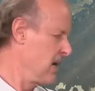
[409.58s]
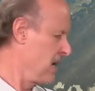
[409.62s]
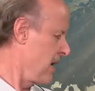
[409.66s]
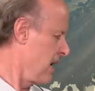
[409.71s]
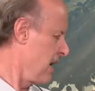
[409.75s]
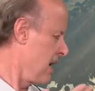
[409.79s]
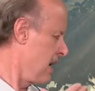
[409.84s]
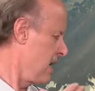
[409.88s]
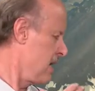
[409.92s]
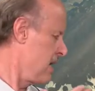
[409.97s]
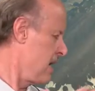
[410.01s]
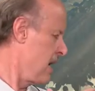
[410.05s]

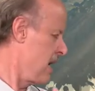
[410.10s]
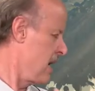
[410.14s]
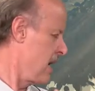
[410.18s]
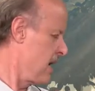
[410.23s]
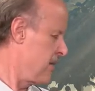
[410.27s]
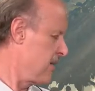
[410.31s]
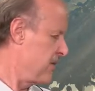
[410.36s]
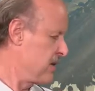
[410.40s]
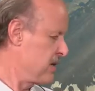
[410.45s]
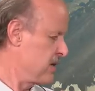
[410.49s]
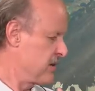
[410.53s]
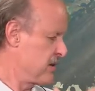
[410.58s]
and
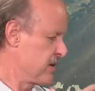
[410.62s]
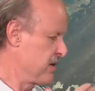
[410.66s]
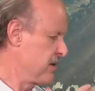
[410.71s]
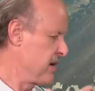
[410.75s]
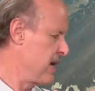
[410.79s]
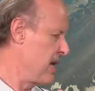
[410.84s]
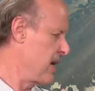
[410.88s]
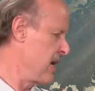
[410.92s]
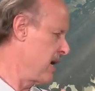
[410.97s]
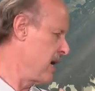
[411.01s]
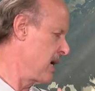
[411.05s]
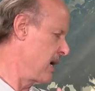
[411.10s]

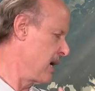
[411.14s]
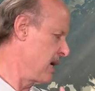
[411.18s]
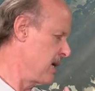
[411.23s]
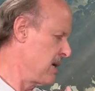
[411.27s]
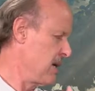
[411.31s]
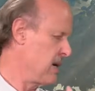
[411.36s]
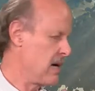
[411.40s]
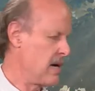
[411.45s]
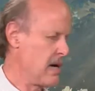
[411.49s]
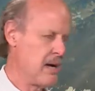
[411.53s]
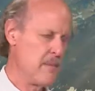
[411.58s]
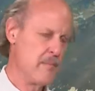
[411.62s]
turning
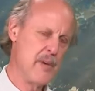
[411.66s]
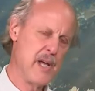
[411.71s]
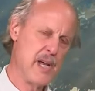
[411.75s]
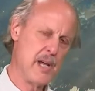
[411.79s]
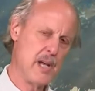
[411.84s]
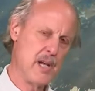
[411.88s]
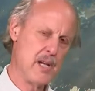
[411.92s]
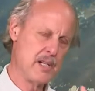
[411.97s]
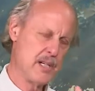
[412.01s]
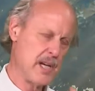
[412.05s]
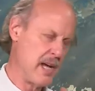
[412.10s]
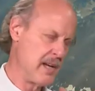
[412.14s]
and
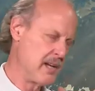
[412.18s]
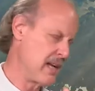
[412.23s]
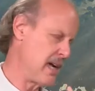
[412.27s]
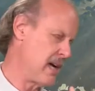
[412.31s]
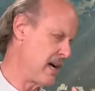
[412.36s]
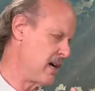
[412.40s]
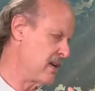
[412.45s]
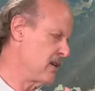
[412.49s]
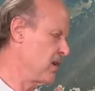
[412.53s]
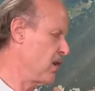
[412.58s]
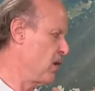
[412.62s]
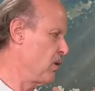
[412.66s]
making
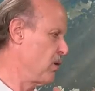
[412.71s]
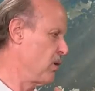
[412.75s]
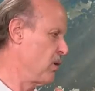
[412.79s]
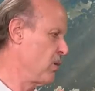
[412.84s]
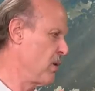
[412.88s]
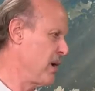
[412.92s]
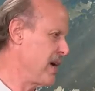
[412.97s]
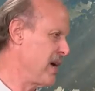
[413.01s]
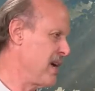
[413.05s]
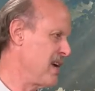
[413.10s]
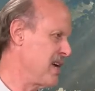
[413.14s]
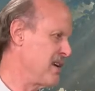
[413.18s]
shaitan go
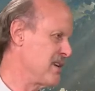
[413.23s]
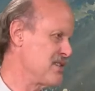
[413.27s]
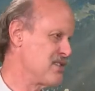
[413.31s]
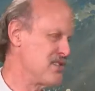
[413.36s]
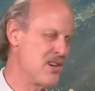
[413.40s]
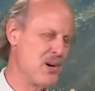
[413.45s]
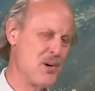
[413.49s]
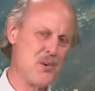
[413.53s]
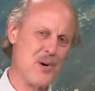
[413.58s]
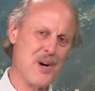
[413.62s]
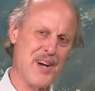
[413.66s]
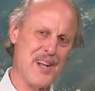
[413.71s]
away and
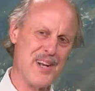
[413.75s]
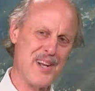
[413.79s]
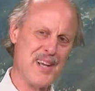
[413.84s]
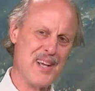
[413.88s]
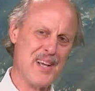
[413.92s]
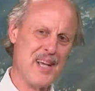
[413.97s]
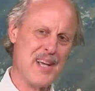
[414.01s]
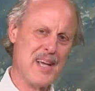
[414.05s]
so on.